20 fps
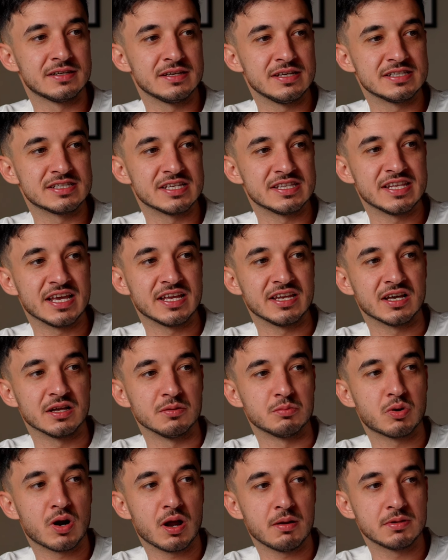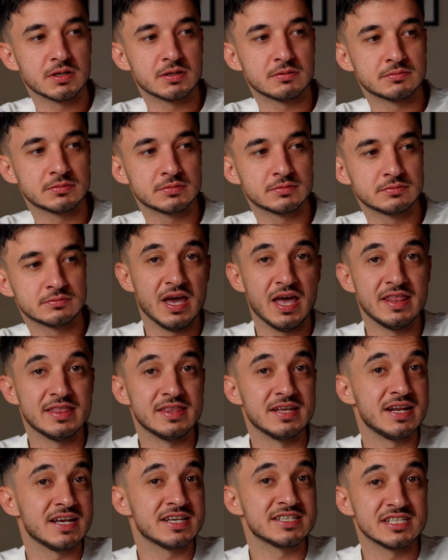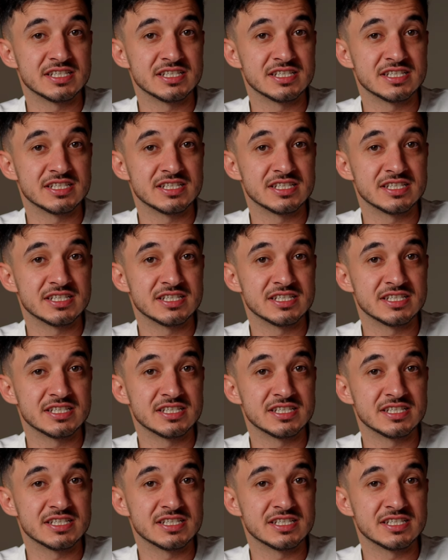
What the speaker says: is a technical problem, and the next